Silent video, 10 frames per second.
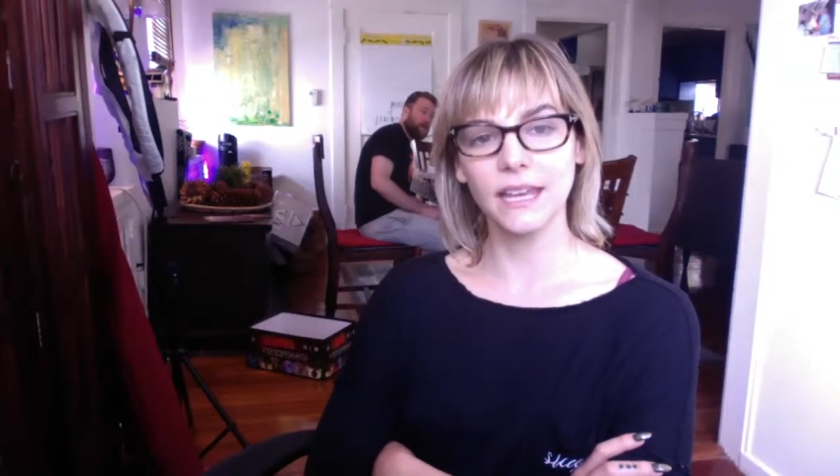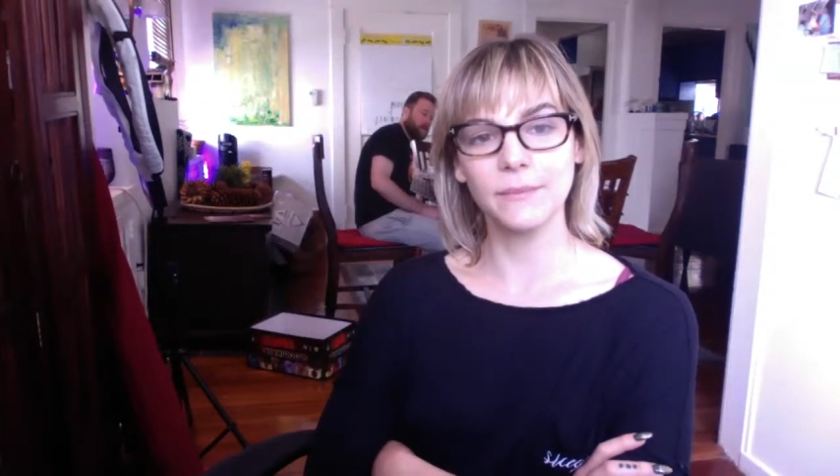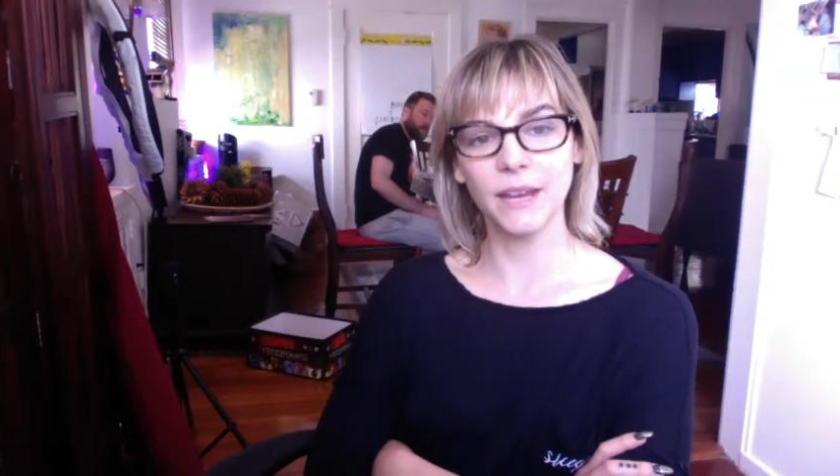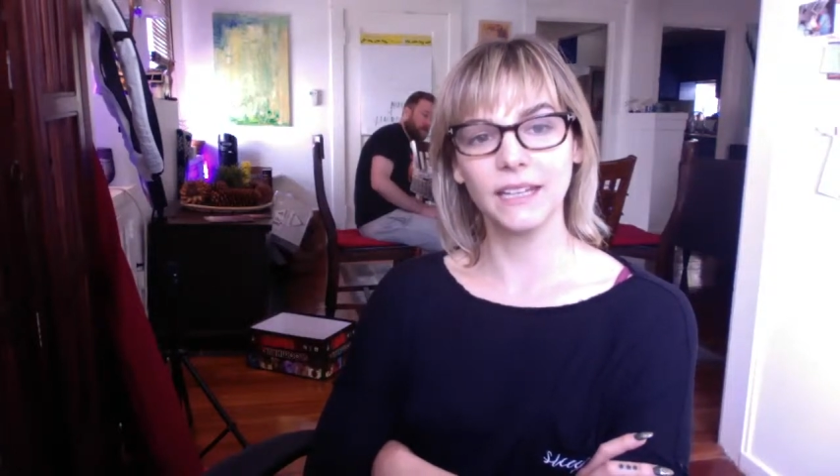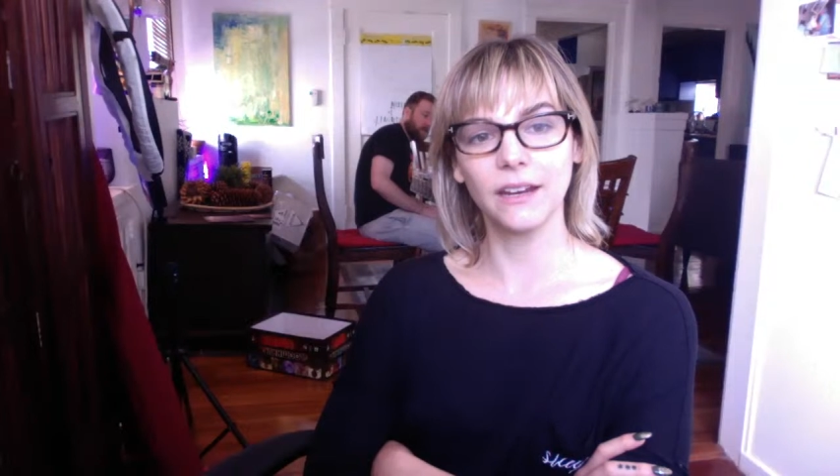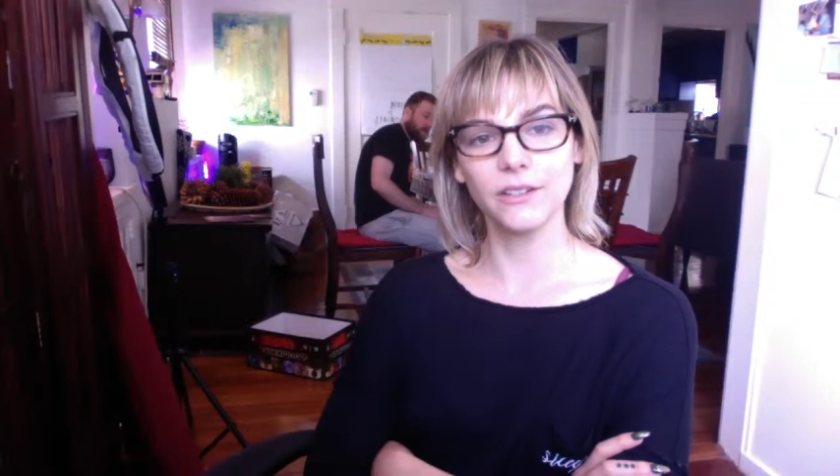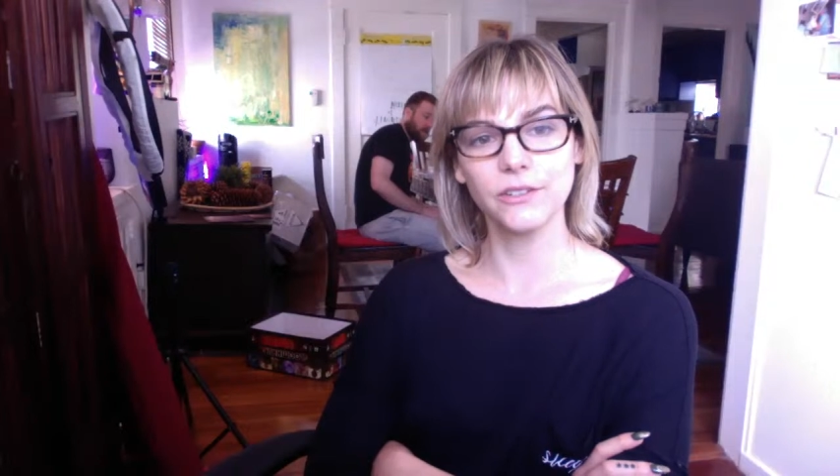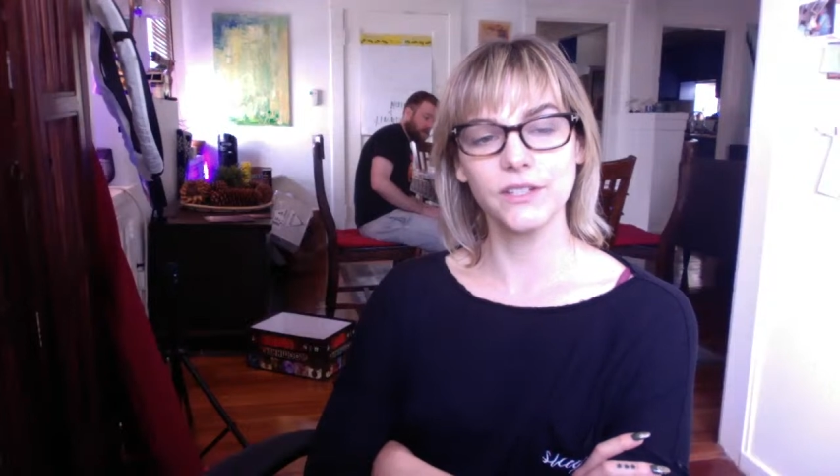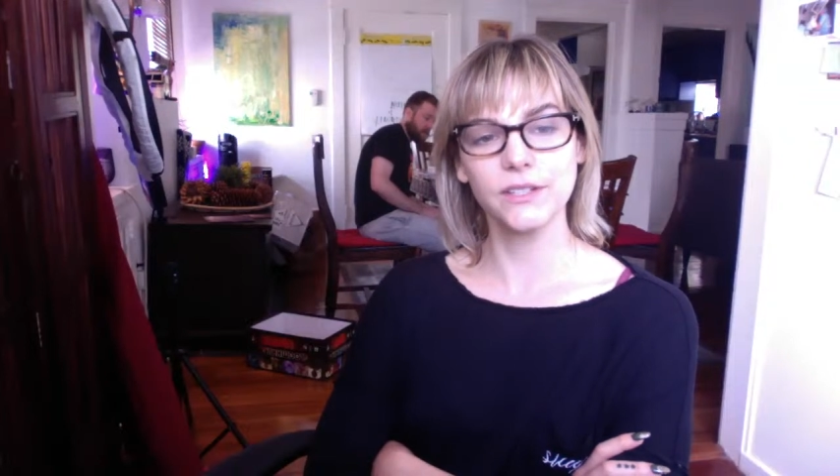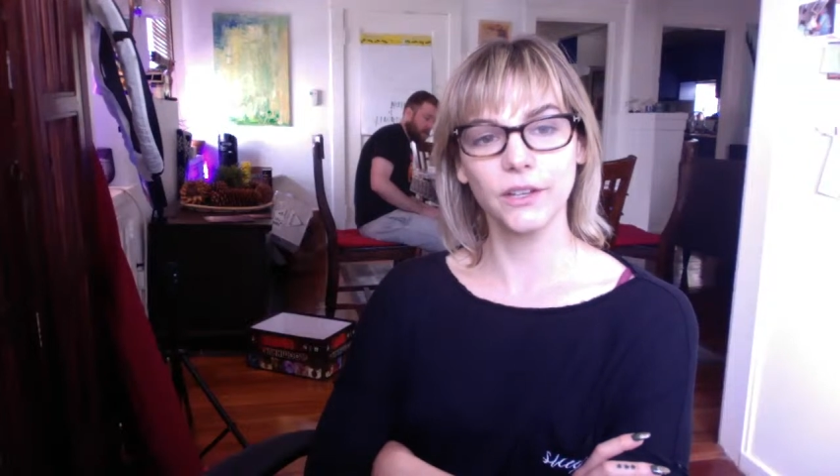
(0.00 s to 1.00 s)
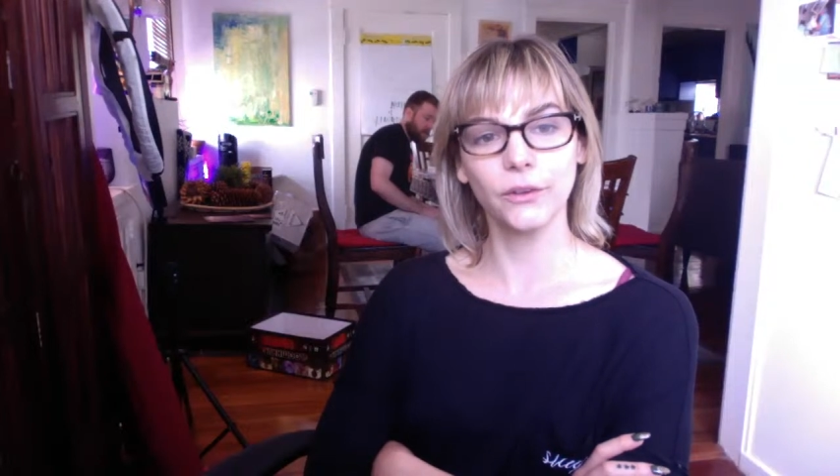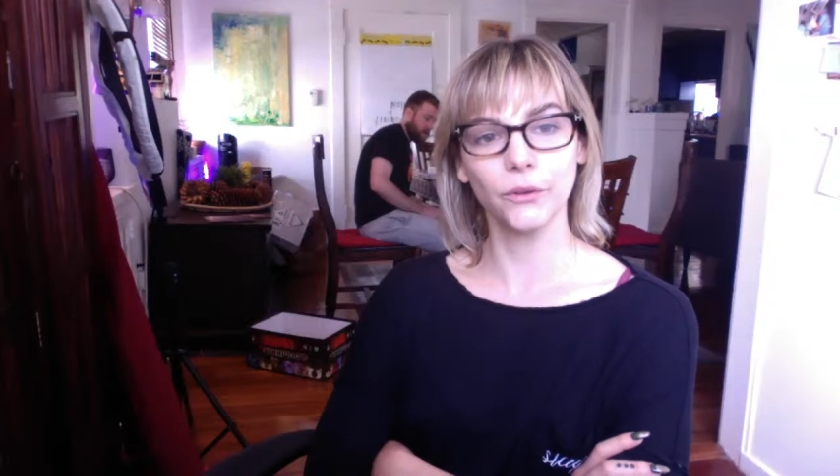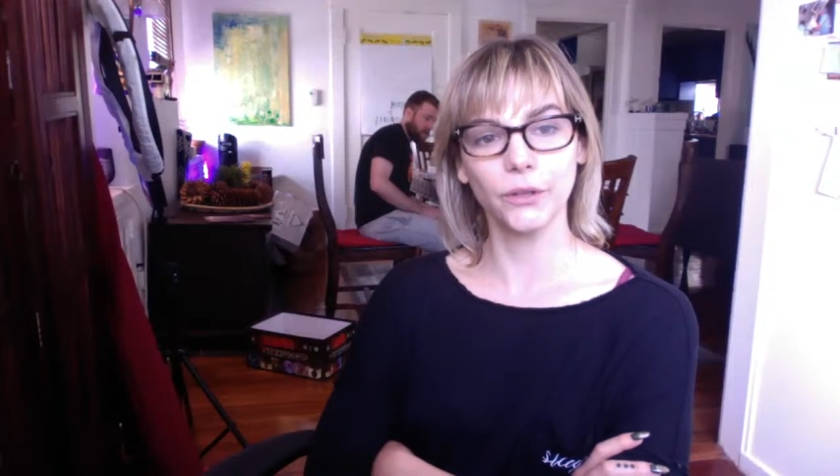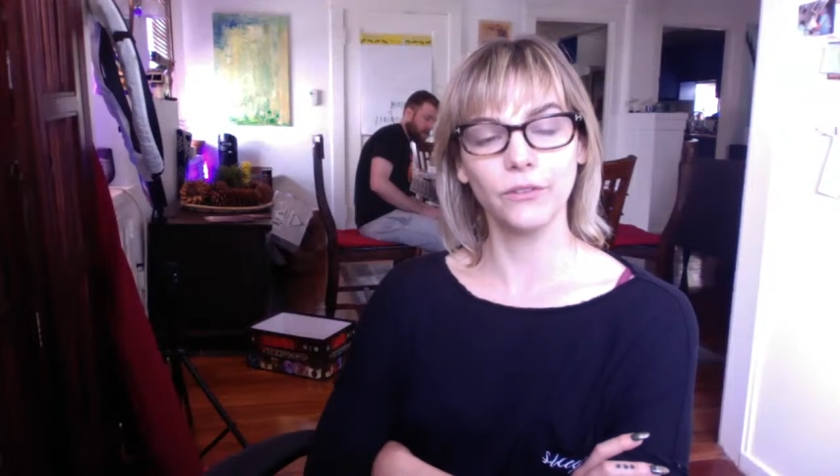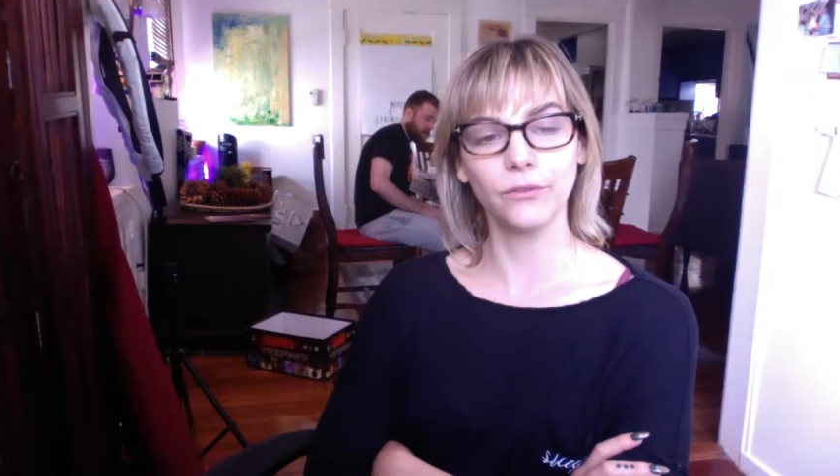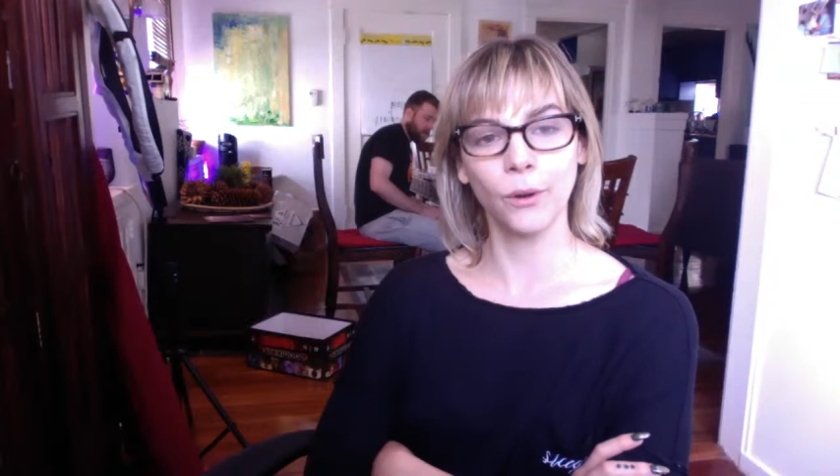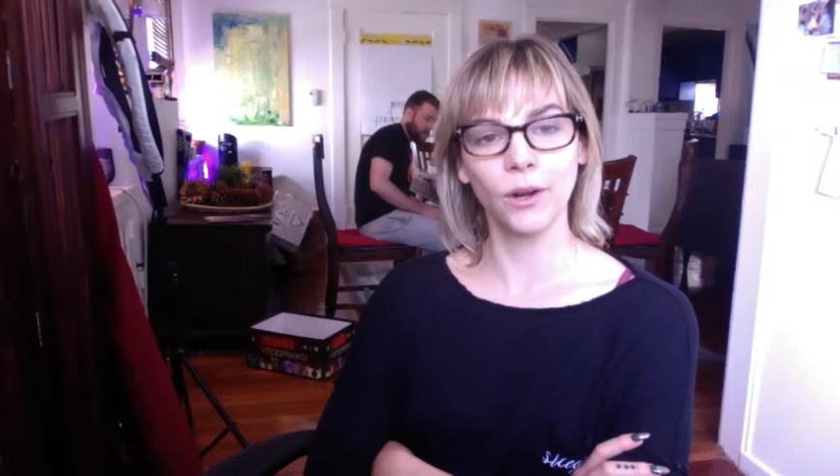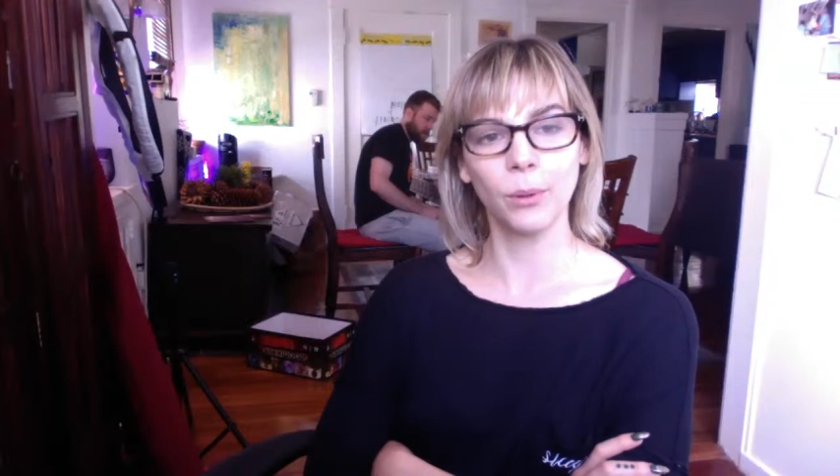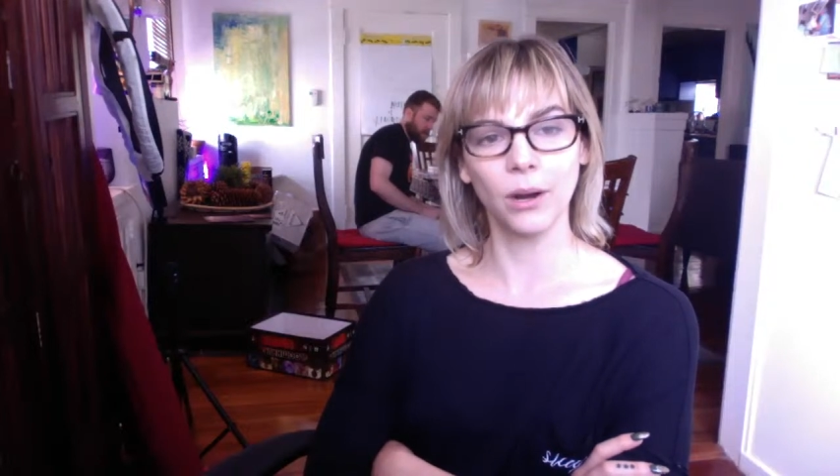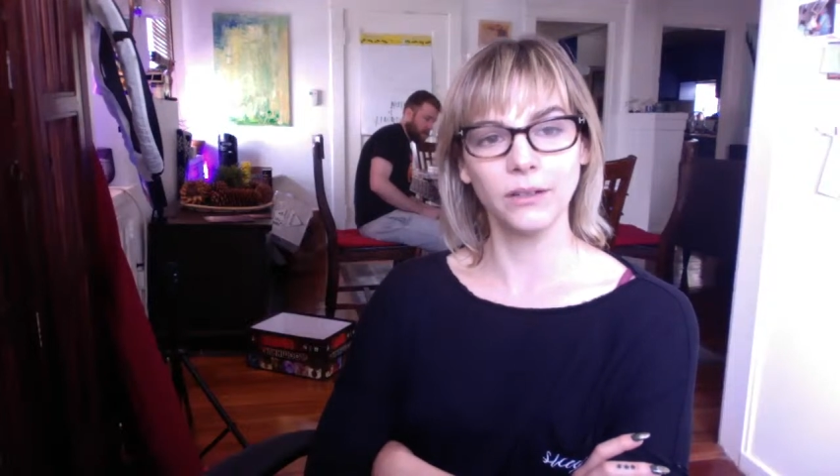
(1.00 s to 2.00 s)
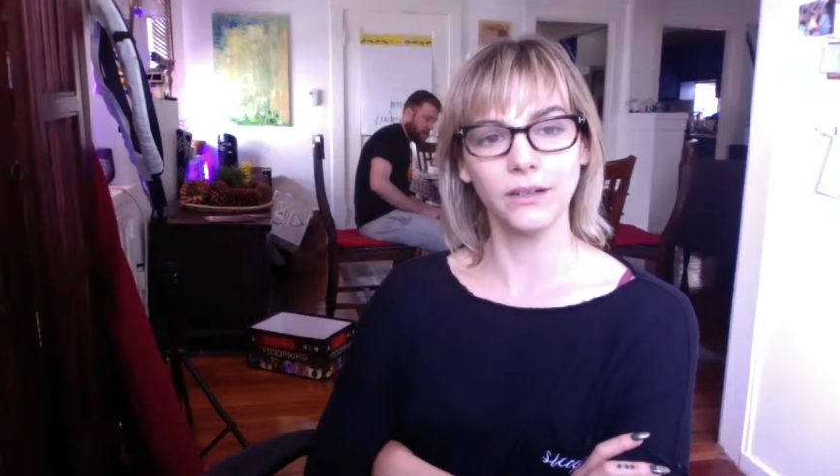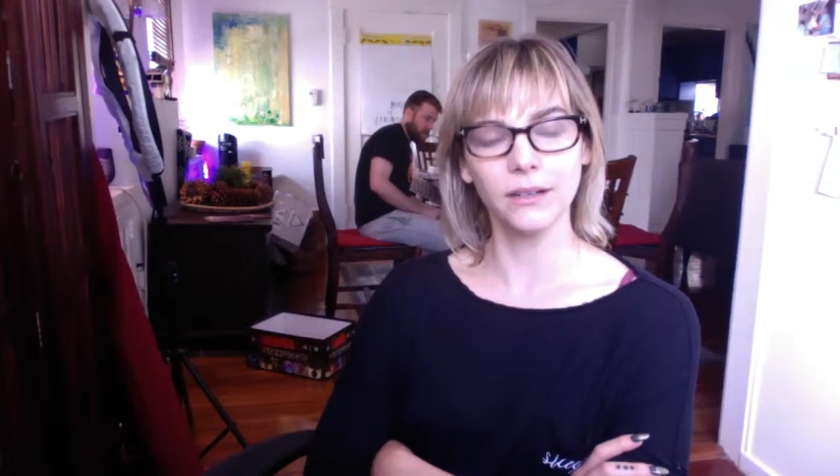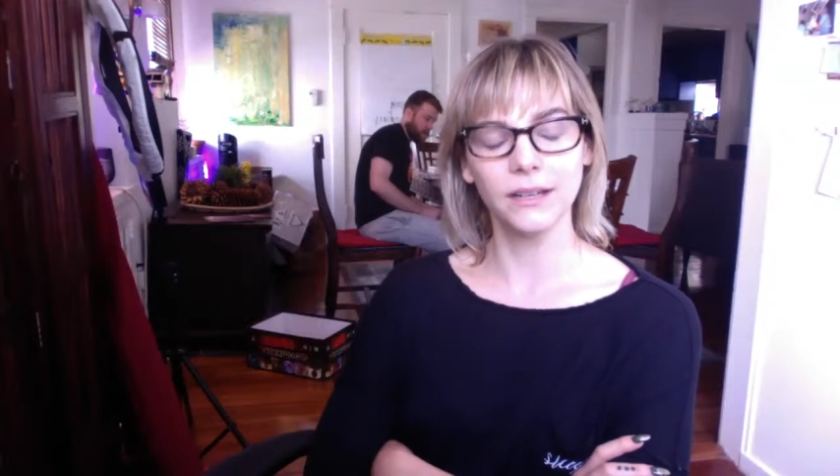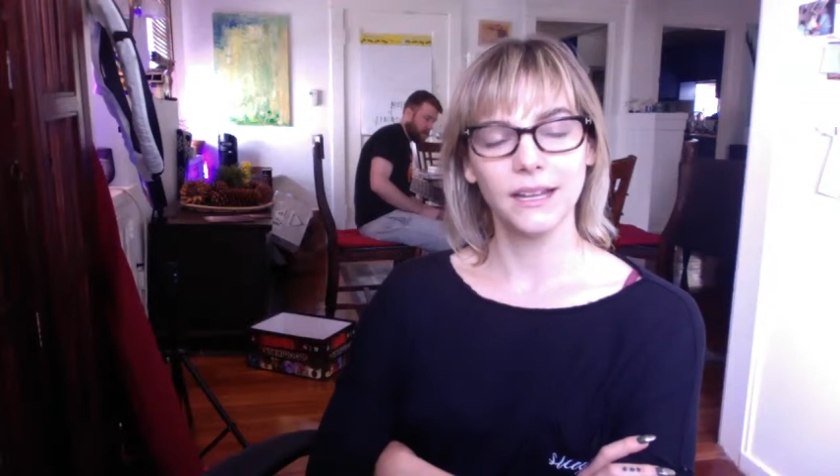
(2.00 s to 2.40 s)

main characteristic you're looking for in a partner.